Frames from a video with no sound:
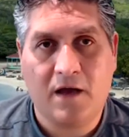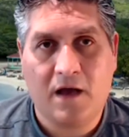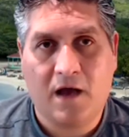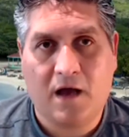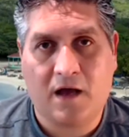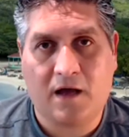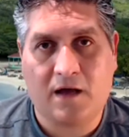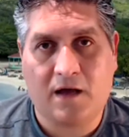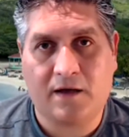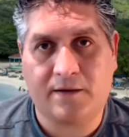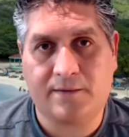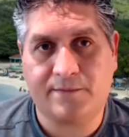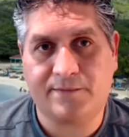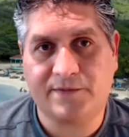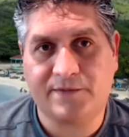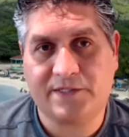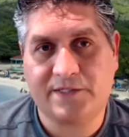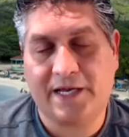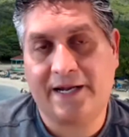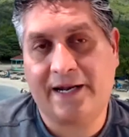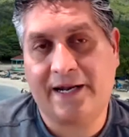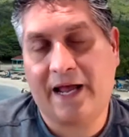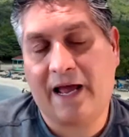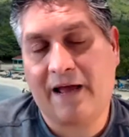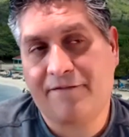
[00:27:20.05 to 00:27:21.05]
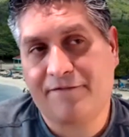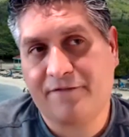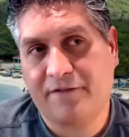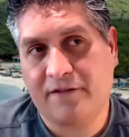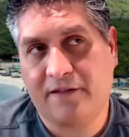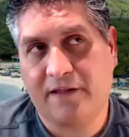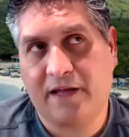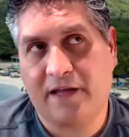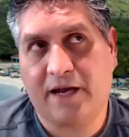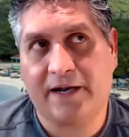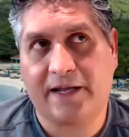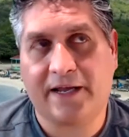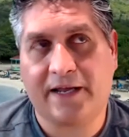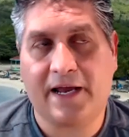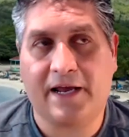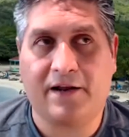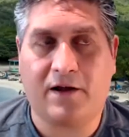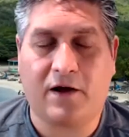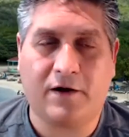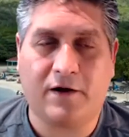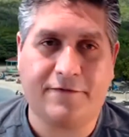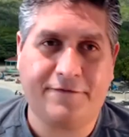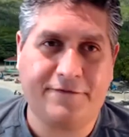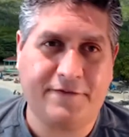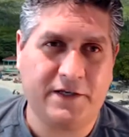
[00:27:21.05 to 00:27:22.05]
And after that, again,
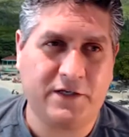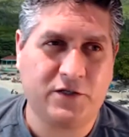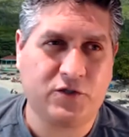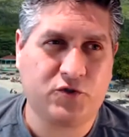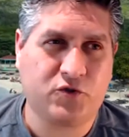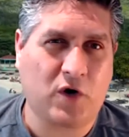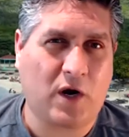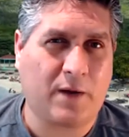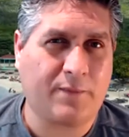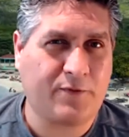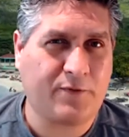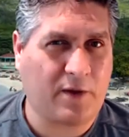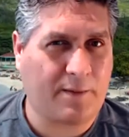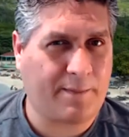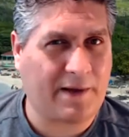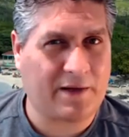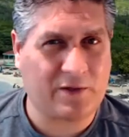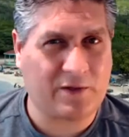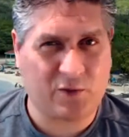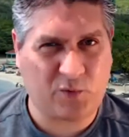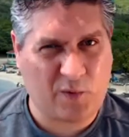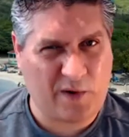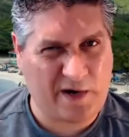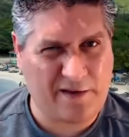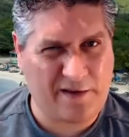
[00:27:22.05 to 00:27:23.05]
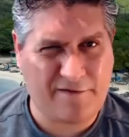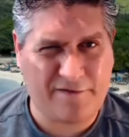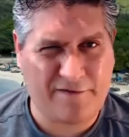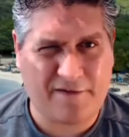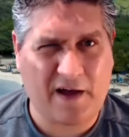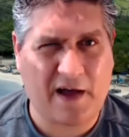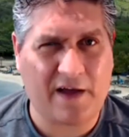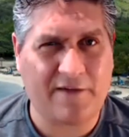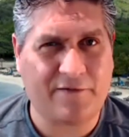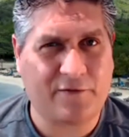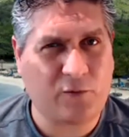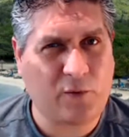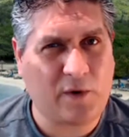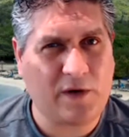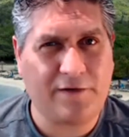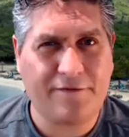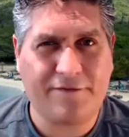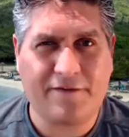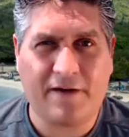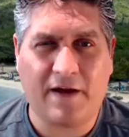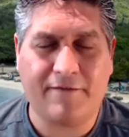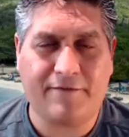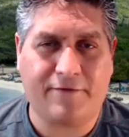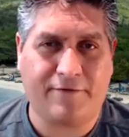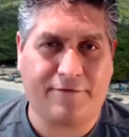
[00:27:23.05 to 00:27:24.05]
our fees drop to about 25
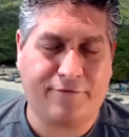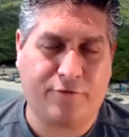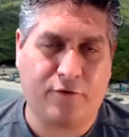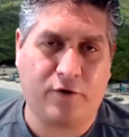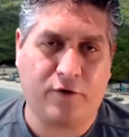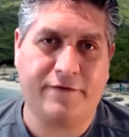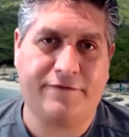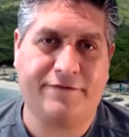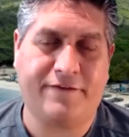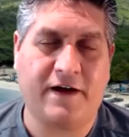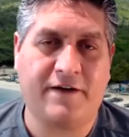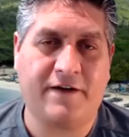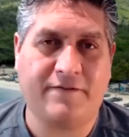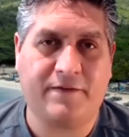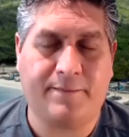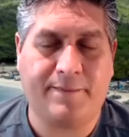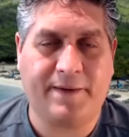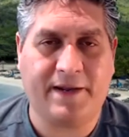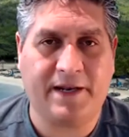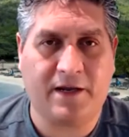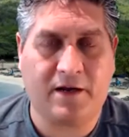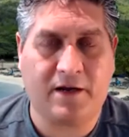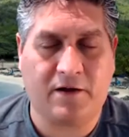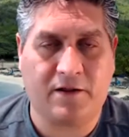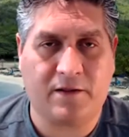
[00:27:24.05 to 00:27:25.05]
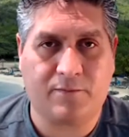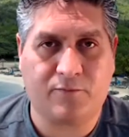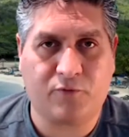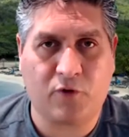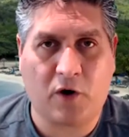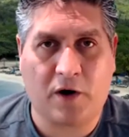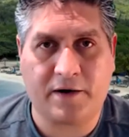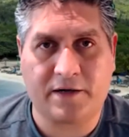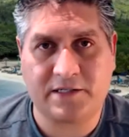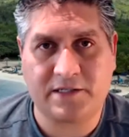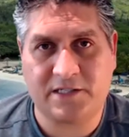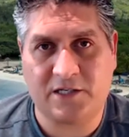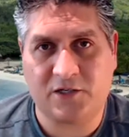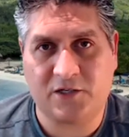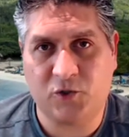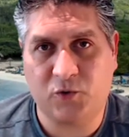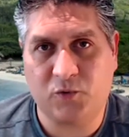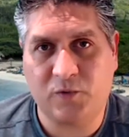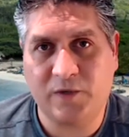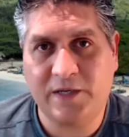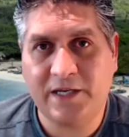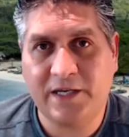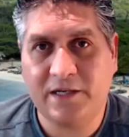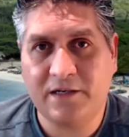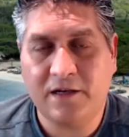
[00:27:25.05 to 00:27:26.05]
to 45, depending on the products that you
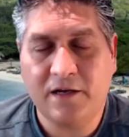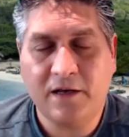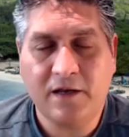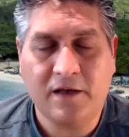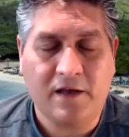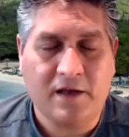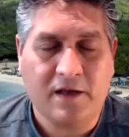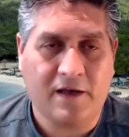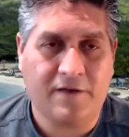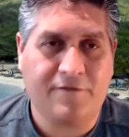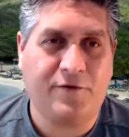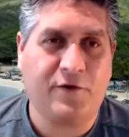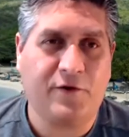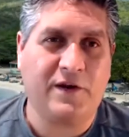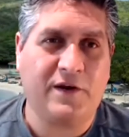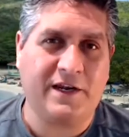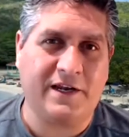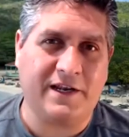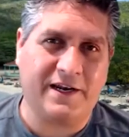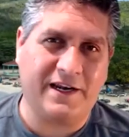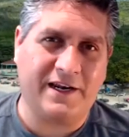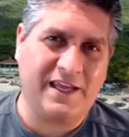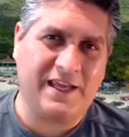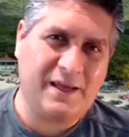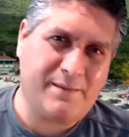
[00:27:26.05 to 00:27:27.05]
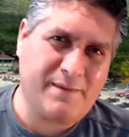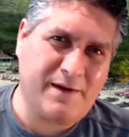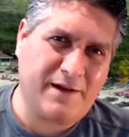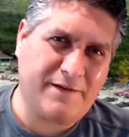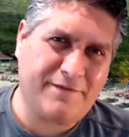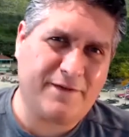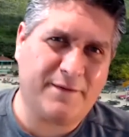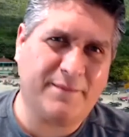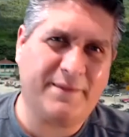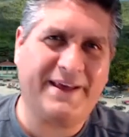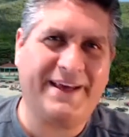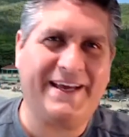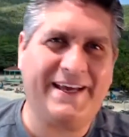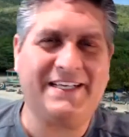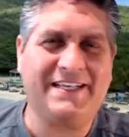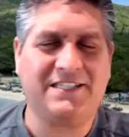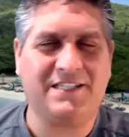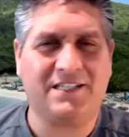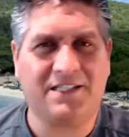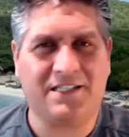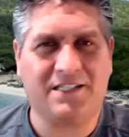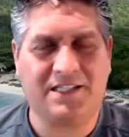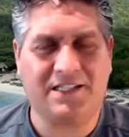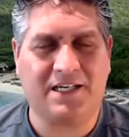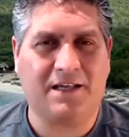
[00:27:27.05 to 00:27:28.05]
need. If you need an email from the
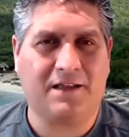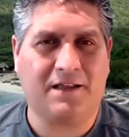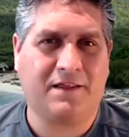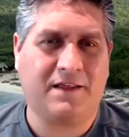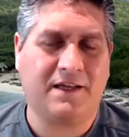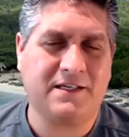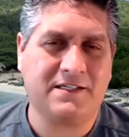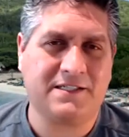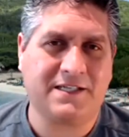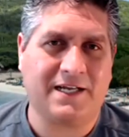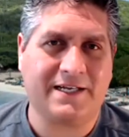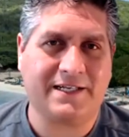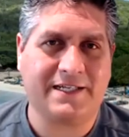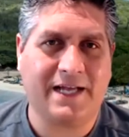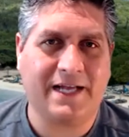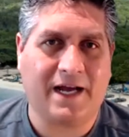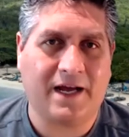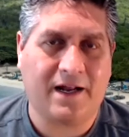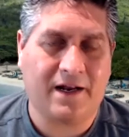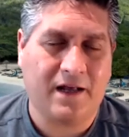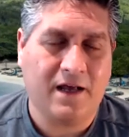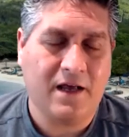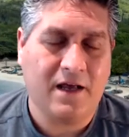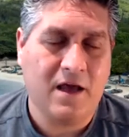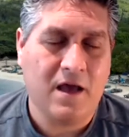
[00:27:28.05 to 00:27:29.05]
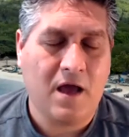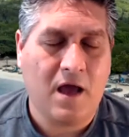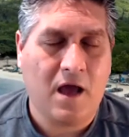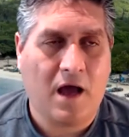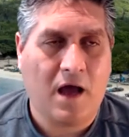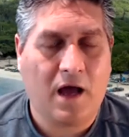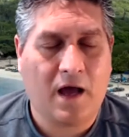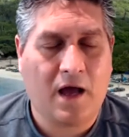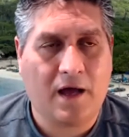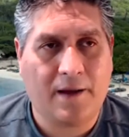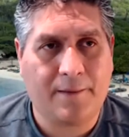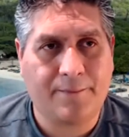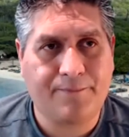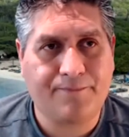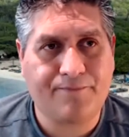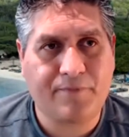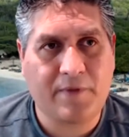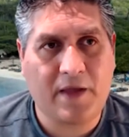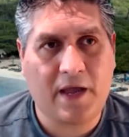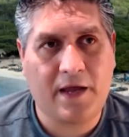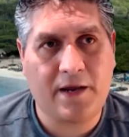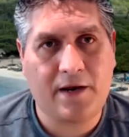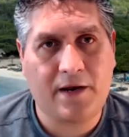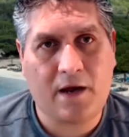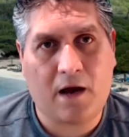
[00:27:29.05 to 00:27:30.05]
agency, things like that.
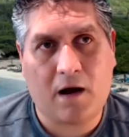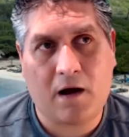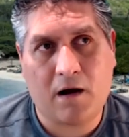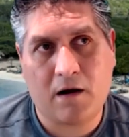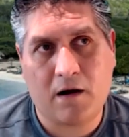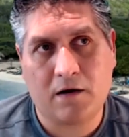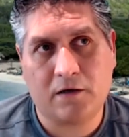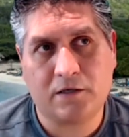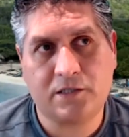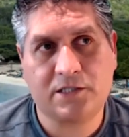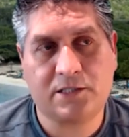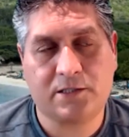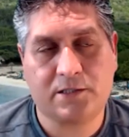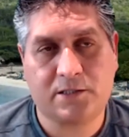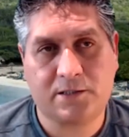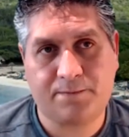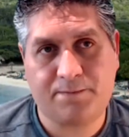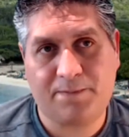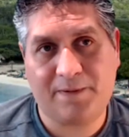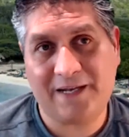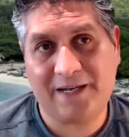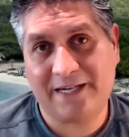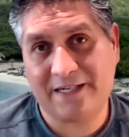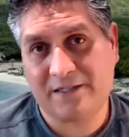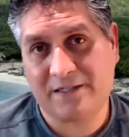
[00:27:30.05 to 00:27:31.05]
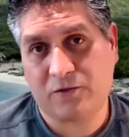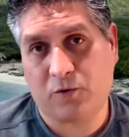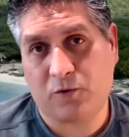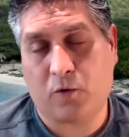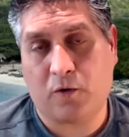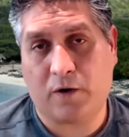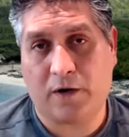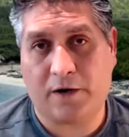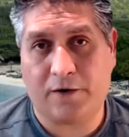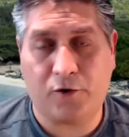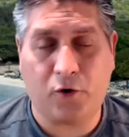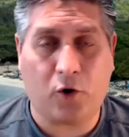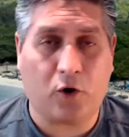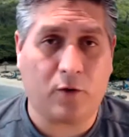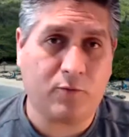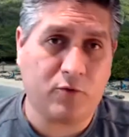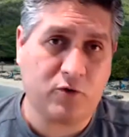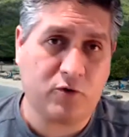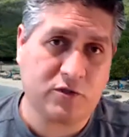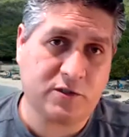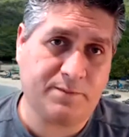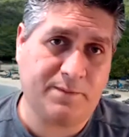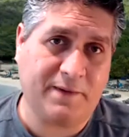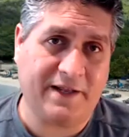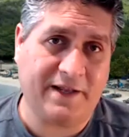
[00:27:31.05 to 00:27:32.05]
And our split, or a normal
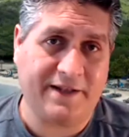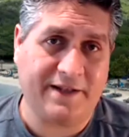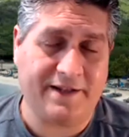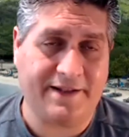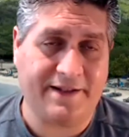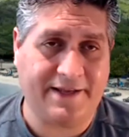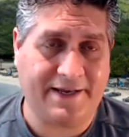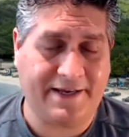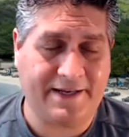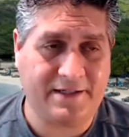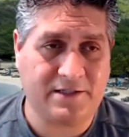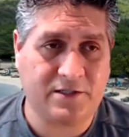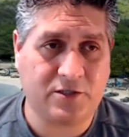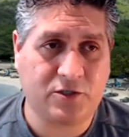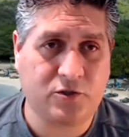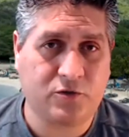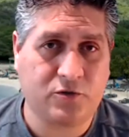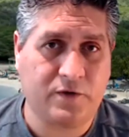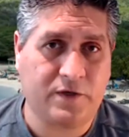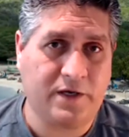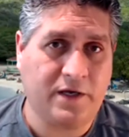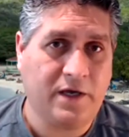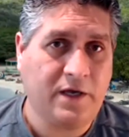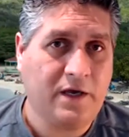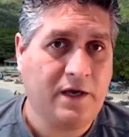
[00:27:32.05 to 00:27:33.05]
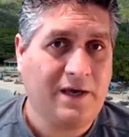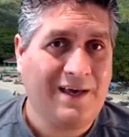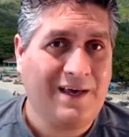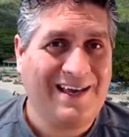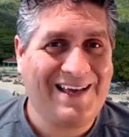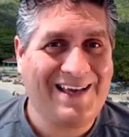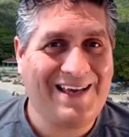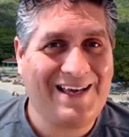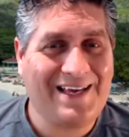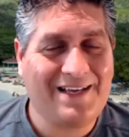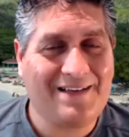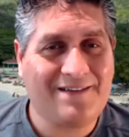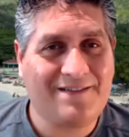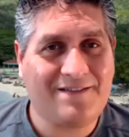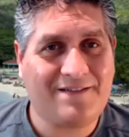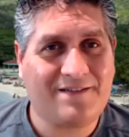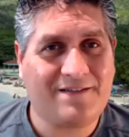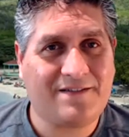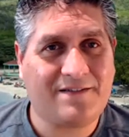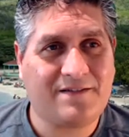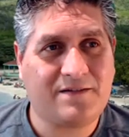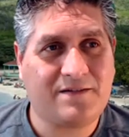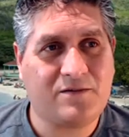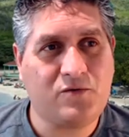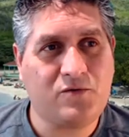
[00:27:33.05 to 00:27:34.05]
split in the industry,
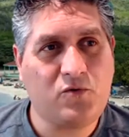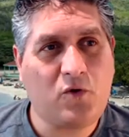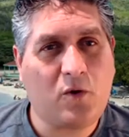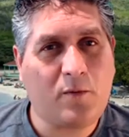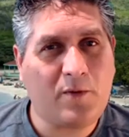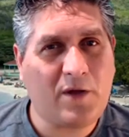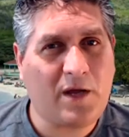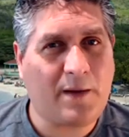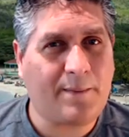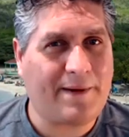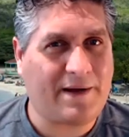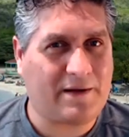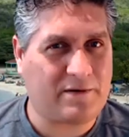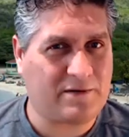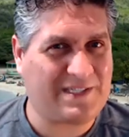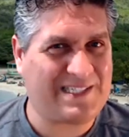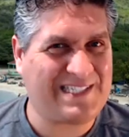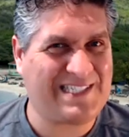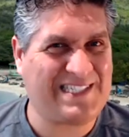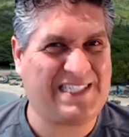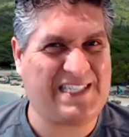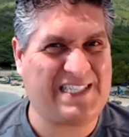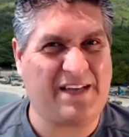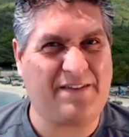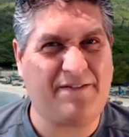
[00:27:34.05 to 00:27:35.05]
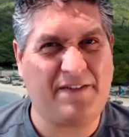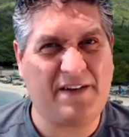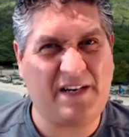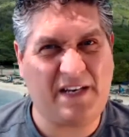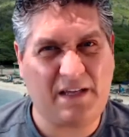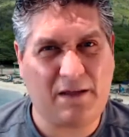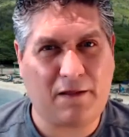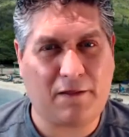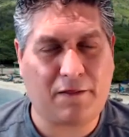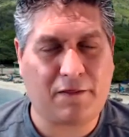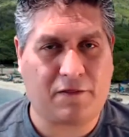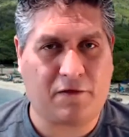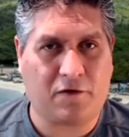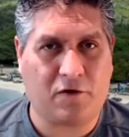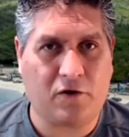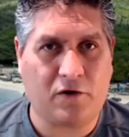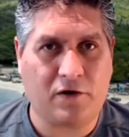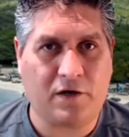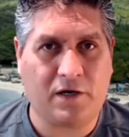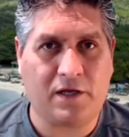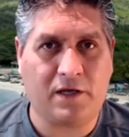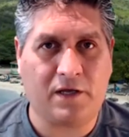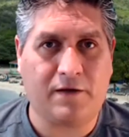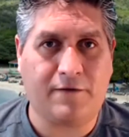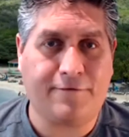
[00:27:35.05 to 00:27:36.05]
is normally about
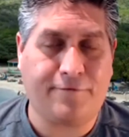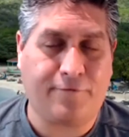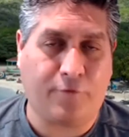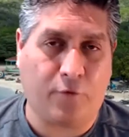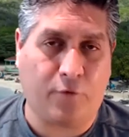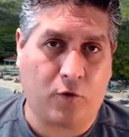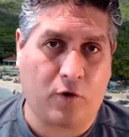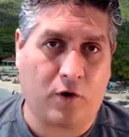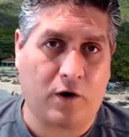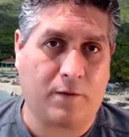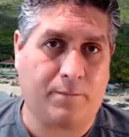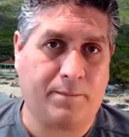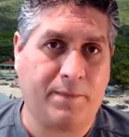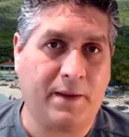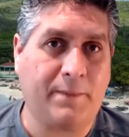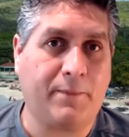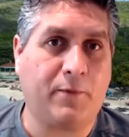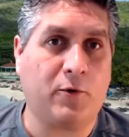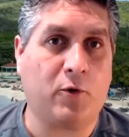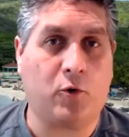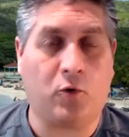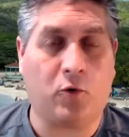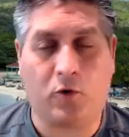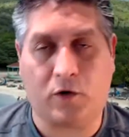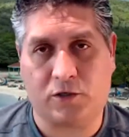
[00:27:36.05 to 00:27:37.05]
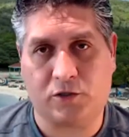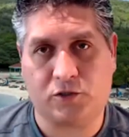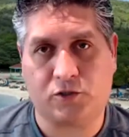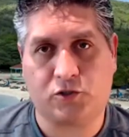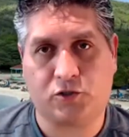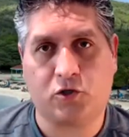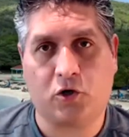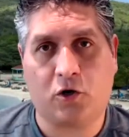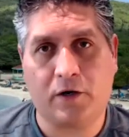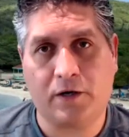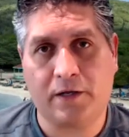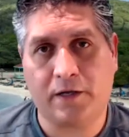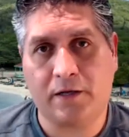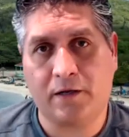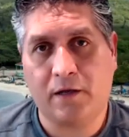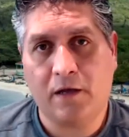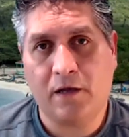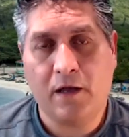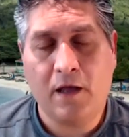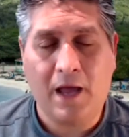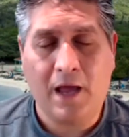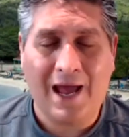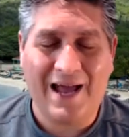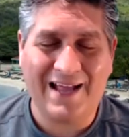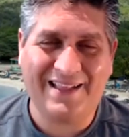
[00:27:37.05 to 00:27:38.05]
70-30 for people who are starting,
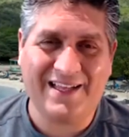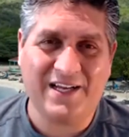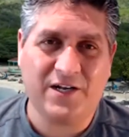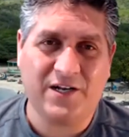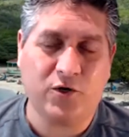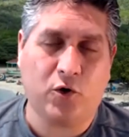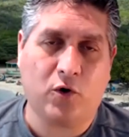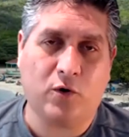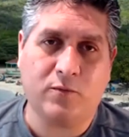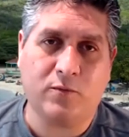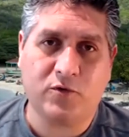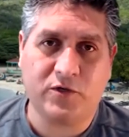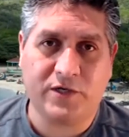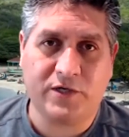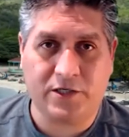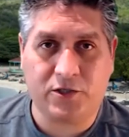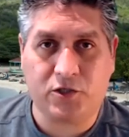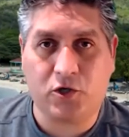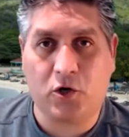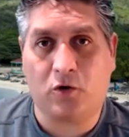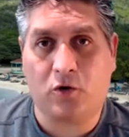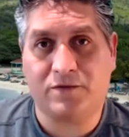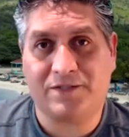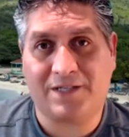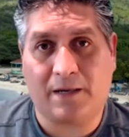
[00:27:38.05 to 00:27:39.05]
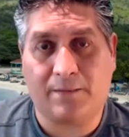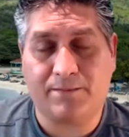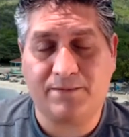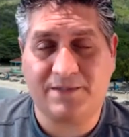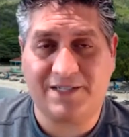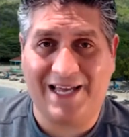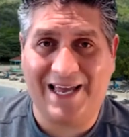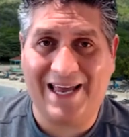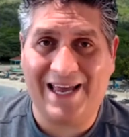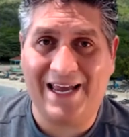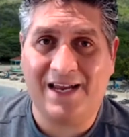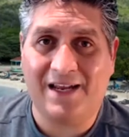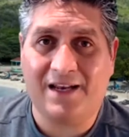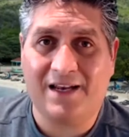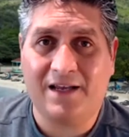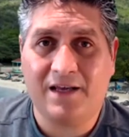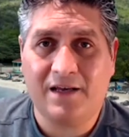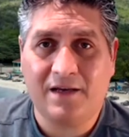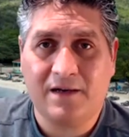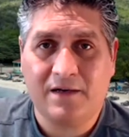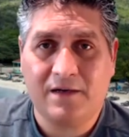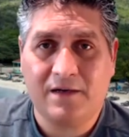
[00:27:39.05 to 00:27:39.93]
and then normally it goes up to 80.